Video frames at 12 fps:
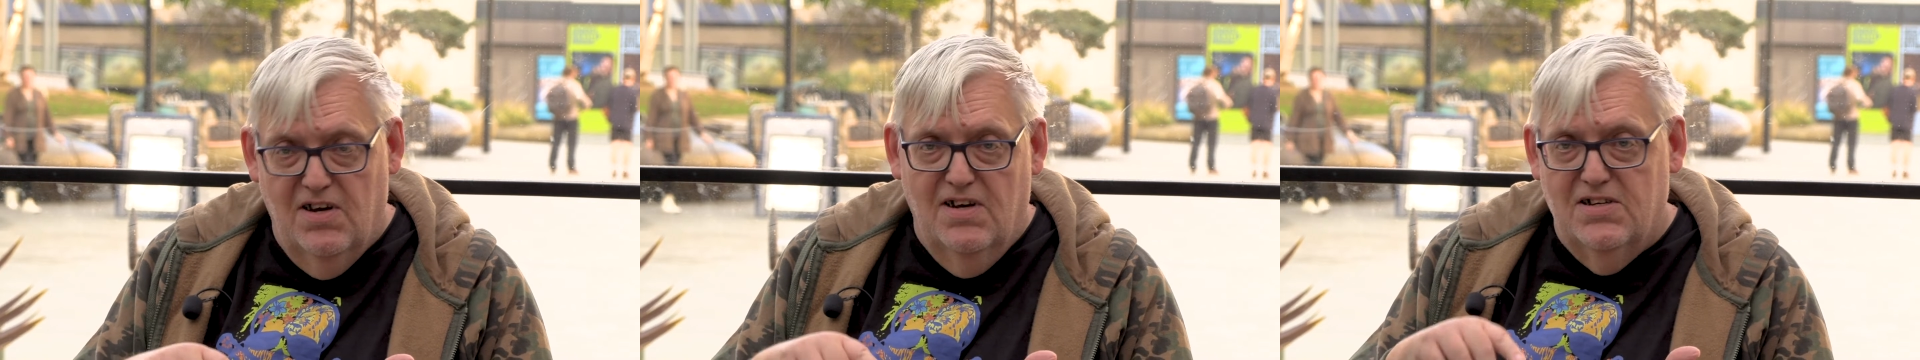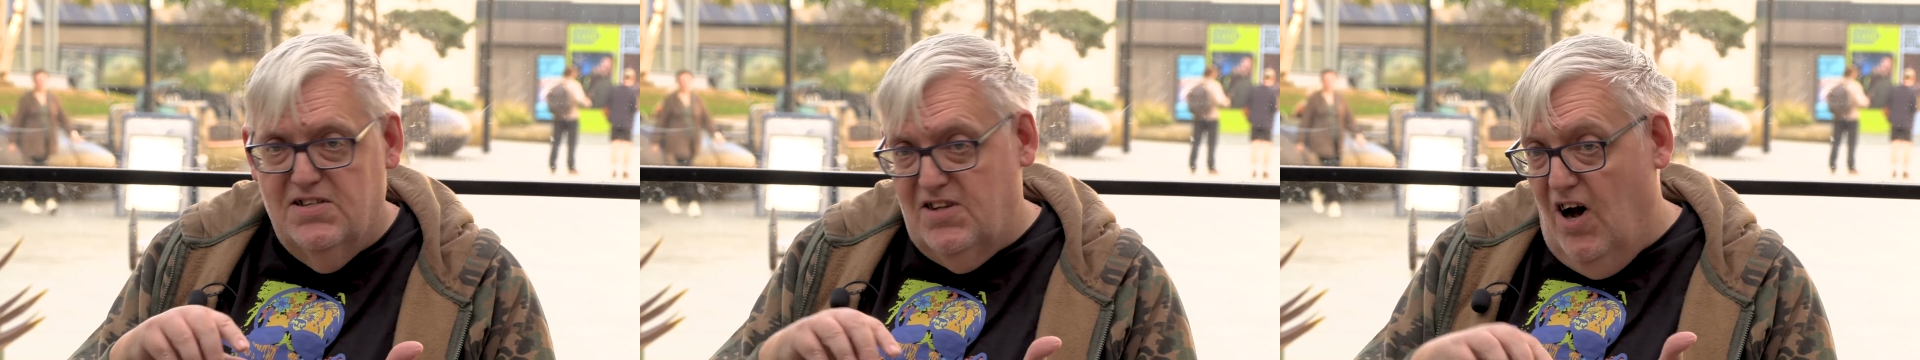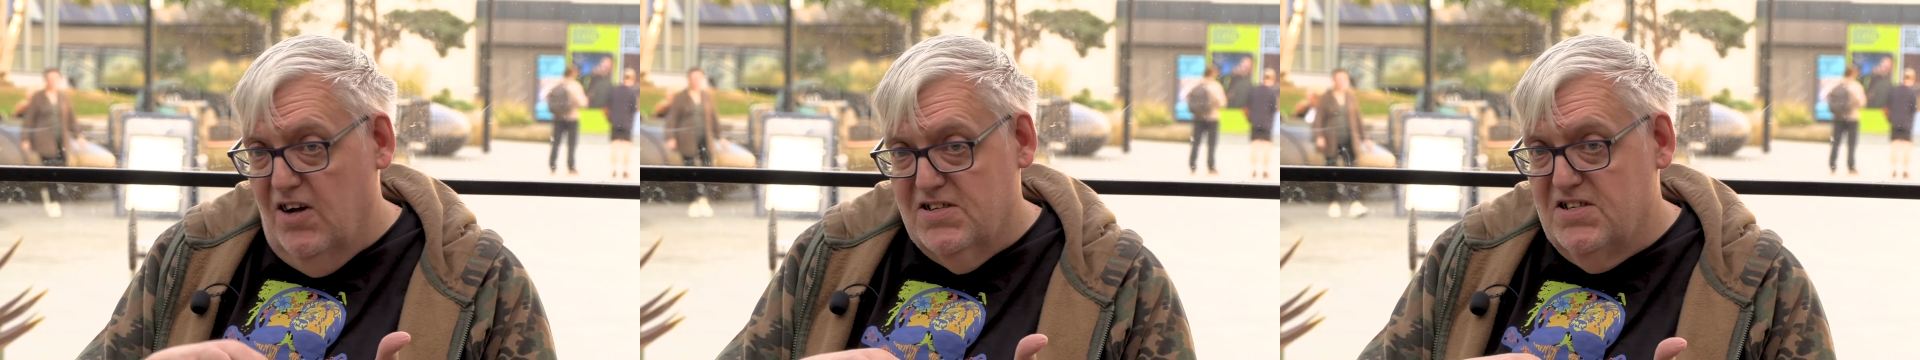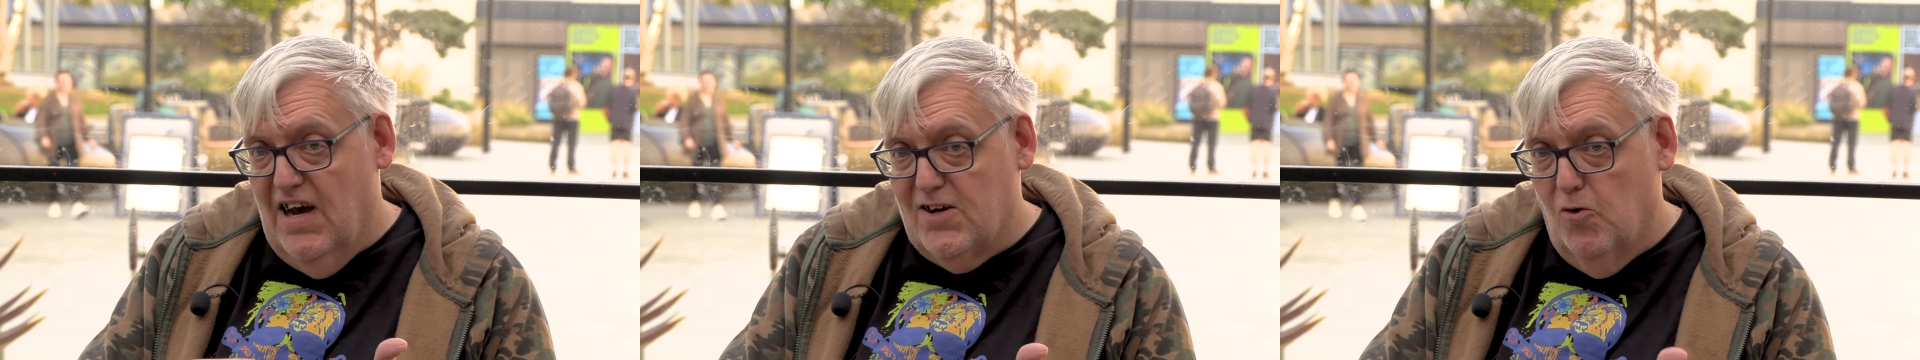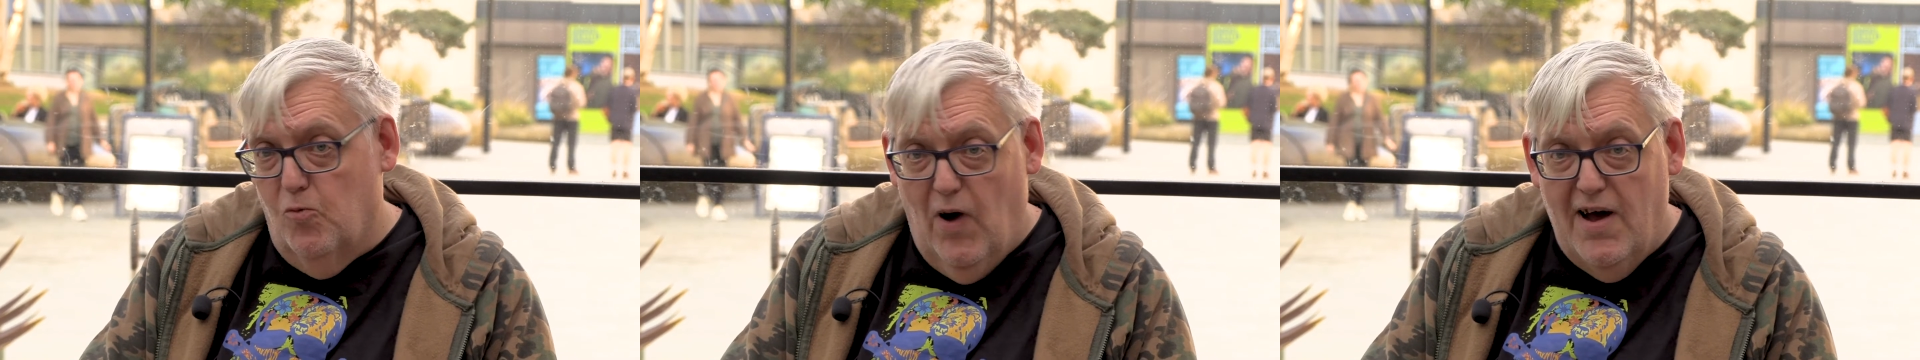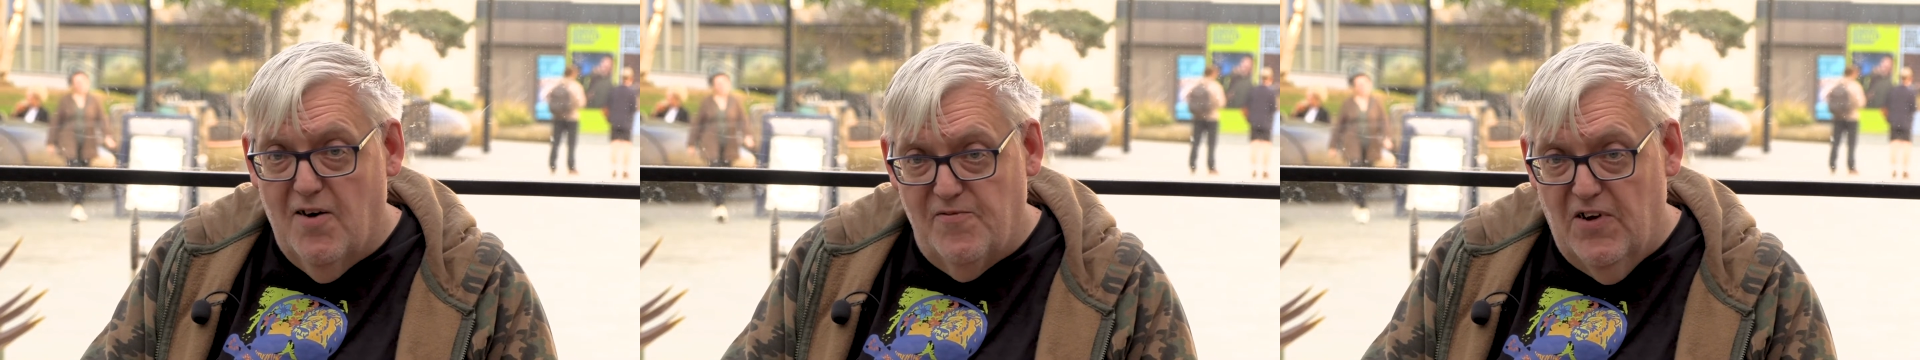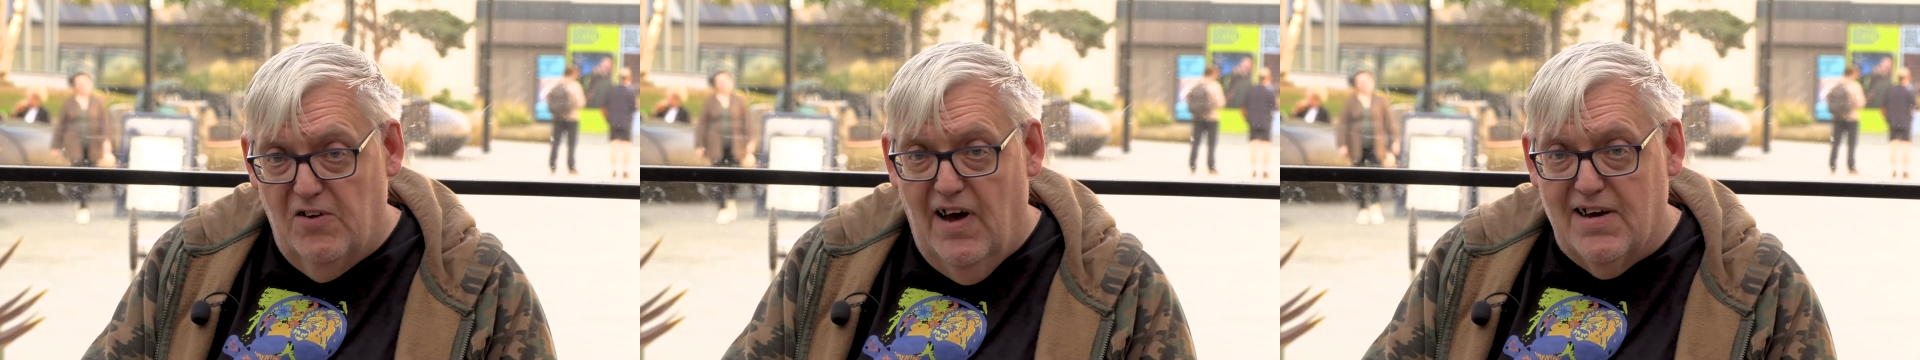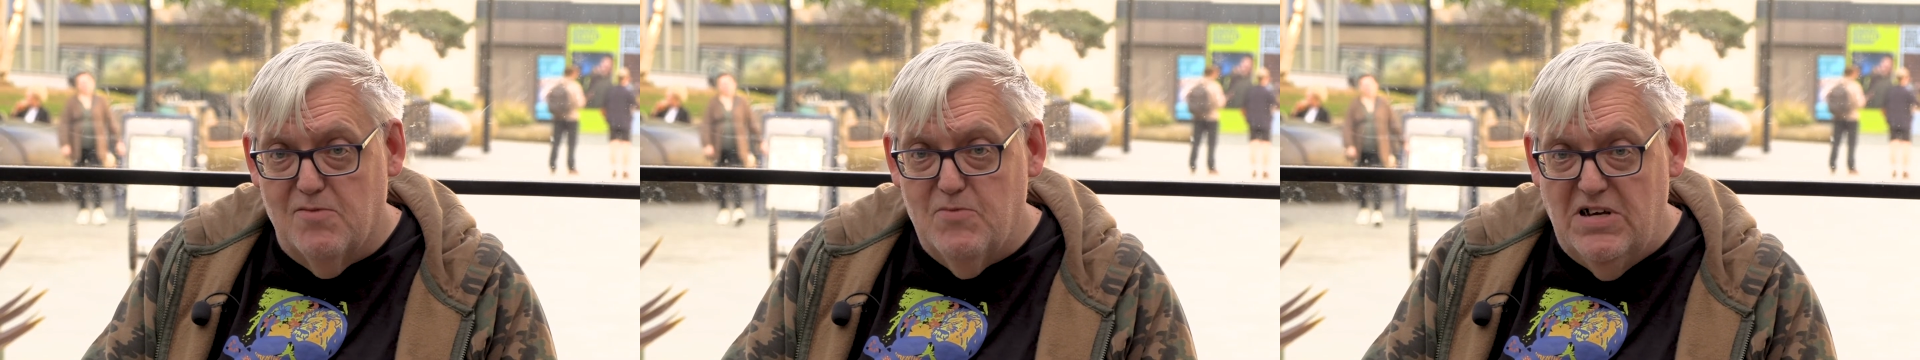started to tackle why I felt
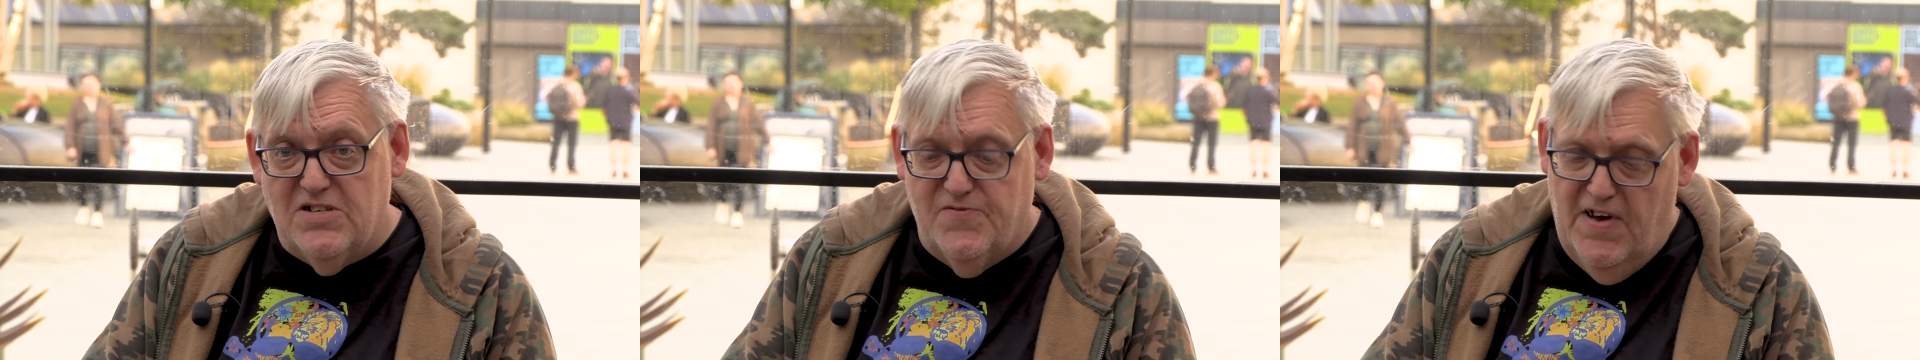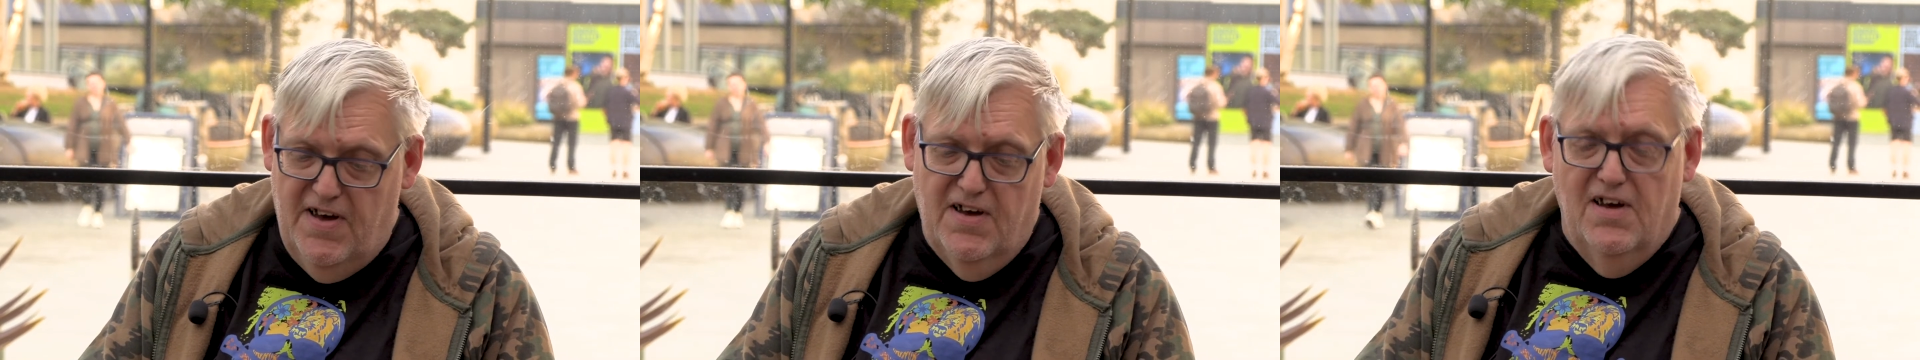like a misfit,